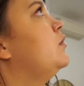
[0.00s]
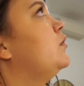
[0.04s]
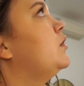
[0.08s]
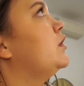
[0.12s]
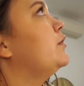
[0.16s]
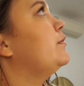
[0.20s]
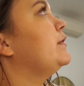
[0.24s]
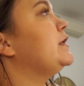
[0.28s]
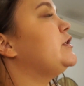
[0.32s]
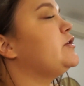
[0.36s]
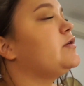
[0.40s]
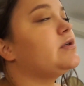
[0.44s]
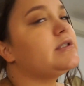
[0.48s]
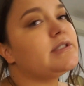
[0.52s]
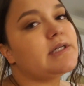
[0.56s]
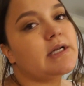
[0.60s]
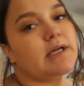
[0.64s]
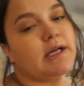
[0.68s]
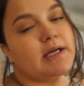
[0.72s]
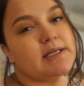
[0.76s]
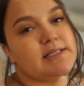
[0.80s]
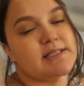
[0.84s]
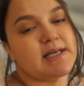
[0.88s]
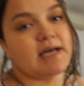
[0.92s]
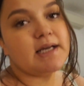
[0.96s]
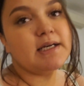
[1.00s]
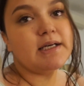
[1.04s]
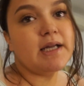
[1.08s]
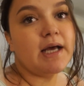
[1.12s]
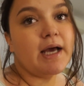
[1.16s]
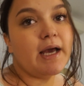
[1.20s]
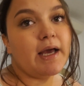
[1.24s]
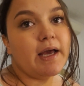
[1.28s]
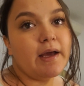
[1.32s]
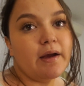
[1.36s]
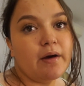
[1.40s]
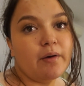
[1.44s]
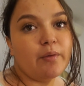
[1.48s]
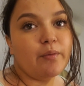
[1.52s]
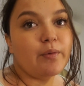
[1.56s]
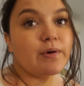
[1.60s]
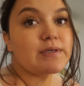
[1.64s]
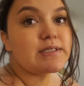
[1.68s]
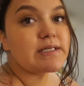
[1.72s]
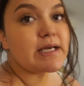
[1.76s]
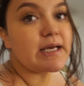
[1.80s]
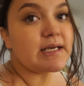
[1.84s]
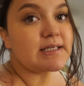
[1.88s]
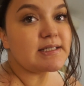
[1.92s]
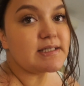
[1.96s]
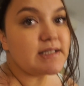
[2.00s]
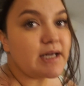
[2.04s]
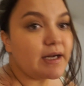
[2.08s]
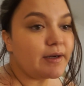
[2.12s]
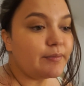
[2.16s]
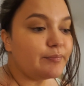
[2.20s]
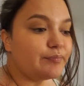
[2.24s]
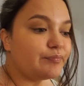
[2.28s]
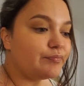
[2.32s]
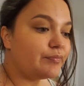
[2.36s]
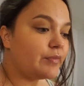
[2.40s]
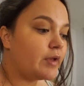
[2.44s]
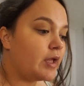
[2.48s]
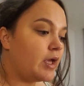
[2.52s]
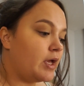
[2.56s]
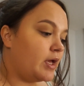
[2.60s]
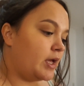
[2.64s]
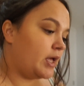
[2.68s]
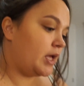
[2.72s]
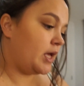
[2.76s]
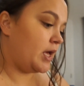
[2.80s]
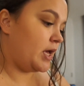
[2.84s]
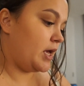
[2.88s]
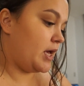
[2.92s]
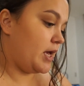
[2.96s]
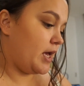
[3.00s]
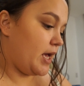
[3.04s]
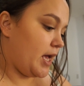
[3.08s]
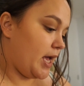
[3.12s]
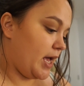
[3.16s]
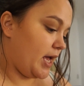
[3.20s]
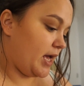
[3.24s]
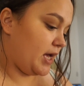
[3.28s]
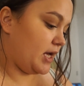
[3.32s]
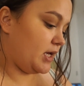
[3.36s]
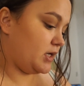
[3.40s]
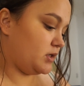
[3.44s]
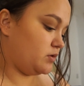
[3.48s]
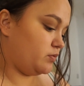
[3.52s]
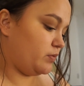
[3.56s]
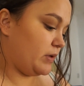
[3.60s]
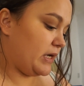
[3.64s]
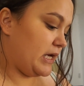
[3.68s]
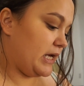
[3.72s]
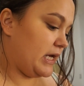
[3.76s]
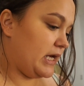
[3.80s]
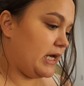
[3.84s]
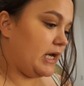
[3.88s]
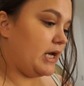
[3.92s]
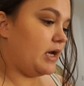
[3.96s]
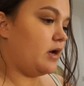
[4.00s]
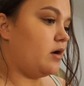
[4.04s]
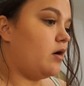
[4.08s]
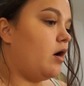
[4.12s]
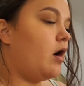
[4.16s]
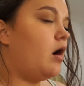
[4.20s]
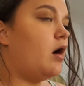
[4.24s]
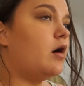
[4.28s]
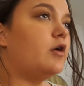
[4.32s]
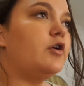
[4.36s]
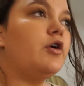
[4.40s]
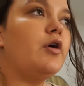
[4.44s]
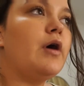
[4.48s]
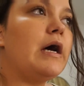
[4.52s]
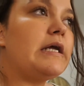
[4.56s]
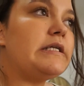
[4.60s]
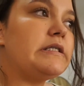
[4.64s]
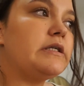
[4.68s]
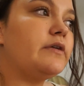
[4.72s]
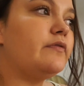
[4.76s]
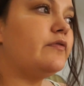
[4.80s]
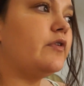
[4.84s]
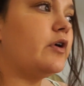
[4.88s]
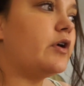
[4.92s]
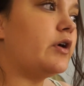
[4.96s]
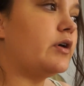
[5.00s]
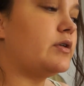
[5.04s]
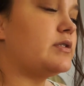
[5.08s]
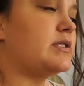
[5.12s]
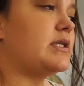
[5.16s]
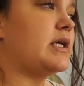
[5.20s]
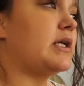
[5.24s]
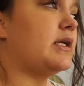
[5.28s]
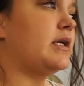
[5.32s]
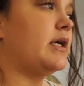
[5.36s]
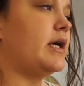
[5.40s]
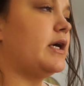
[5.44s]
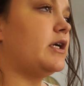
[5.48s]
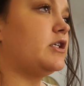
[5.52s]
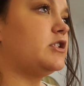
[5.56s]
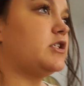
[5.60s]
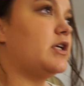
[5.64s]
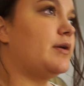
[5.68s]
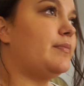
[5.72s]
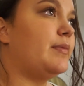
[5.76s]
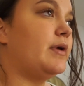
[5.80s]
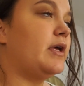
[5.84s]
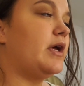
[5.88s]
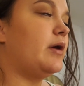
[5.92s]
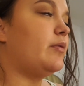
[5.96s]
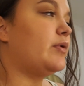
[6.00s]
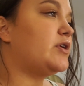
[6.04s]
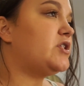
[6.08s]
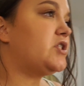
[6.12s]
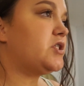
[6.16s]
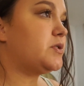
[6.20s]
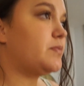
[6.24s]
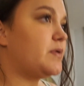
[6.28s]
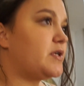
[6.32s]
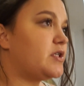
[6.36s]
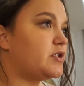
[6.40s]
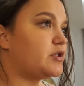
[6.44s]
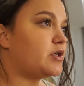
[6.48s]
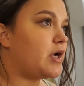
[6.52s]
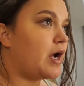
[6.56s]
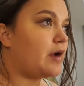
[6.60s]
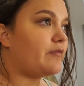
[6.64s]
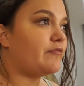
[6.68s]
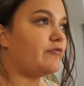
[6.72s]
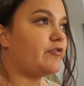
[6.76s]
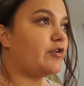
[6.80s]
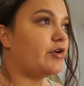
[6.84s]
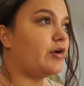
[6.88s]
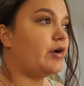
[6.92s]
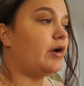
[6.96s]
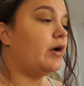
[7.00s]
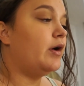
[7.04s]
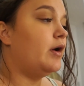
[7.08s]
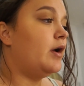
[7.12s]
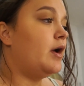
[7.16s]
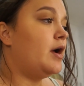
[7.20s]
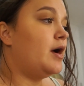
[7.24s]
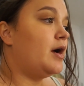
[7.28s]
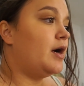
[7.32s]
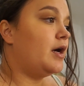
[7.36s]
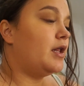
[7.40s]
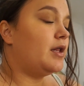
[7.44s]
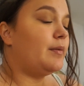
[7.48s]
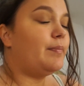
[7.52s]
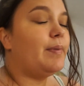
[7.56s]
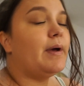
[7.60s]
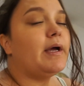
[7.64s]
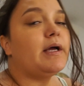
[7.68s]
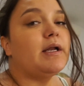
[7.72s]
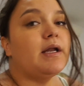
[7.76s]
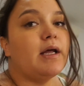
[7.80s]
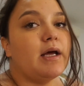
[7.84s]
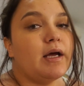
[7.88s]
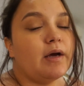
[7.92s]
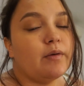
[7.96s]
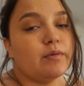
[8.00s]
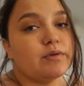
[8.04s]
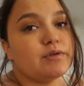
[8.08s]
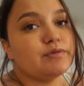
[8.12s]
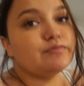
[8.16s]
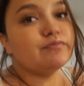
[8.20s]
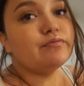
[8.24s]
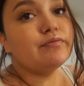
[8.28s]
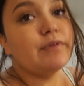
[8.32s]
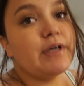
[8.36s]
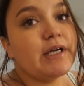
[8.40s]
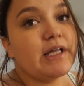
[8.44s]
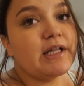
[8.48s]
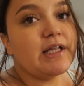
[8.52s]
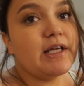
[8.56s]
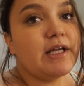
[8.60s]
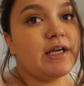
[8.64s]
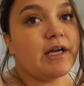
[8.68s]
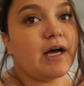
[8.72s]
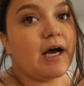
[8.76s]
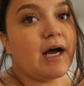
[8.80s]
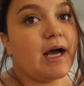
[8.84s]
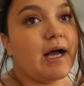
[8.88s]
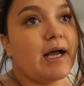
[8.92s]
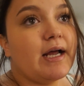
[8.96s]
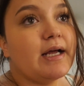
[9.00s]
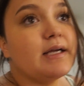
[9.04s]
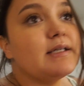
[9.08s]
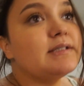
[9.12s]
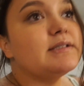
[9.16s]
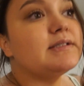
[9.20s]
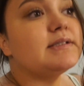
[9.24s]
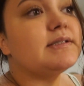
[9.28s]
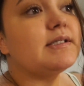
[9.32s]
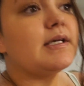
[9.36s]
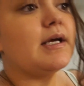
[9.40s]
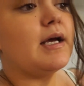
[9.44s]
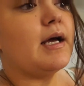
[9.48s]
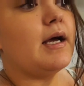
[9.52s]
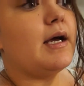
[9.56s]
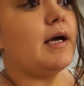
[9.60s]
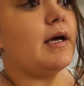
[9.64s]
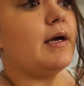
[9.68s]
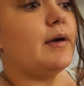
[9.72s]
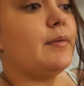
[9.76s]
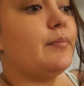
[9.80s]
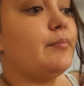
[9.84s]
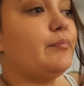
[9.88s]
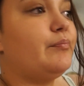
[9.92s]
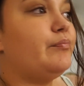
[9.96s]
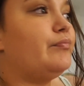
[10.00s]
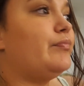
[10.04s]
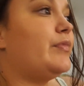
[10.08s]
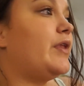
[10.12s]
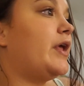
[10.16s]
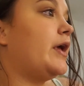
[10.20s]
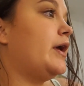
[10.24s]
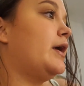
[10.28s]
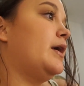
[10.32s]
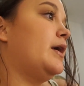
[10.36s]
What are we doing Sunday? Sunday was Easter. And we, oh no, I did vlog on Sunday actually. But yeah, we just went down for the picnic. It was really nice. Um,